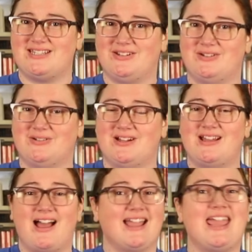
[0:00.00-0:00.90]
too.
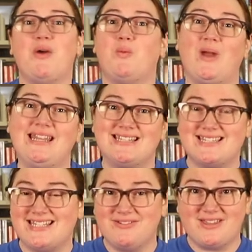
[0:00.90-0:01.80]
I can't wait to
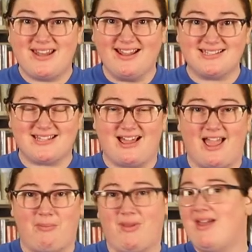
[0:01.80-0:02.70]
see you the next
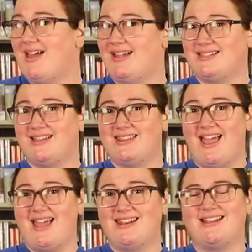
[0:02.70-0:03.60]
time. Until
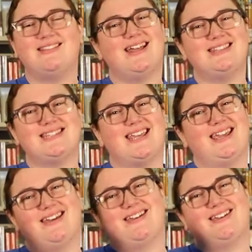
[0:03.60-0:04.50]
then, let's
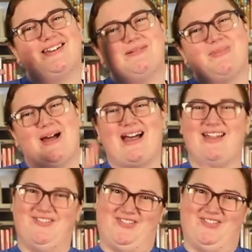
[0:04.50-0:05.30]
sing Goodbye